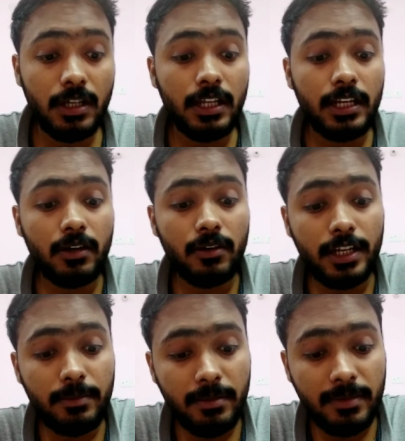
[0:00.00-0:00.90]
Now
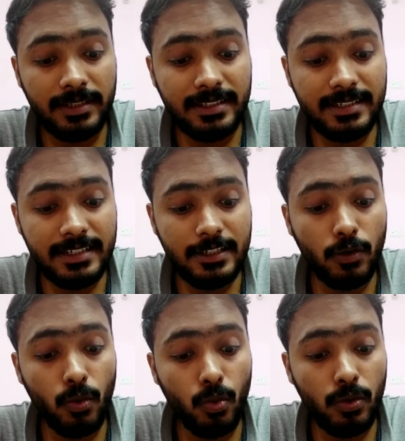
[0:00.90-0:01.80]
remember, this is
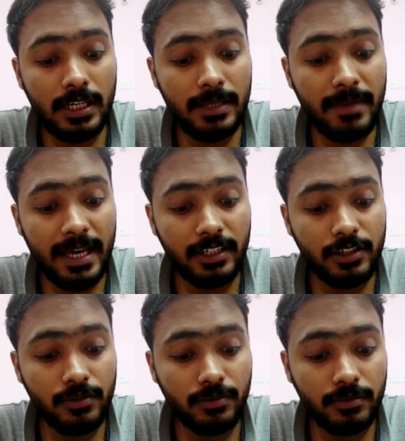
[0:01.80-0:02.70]
only
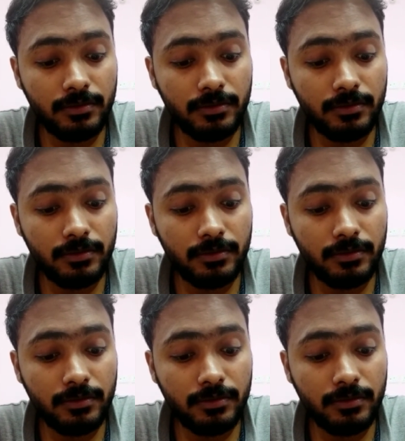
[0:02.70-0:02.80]
magnitude,